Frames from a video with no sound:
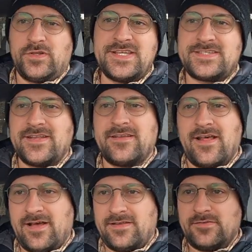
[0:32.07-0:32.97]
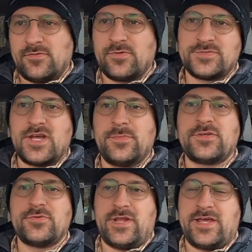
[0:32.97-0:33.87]
lease ended on, or was coming
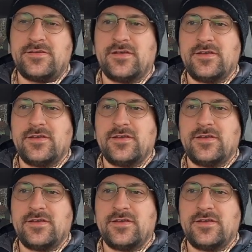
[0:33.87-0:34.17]
to an end.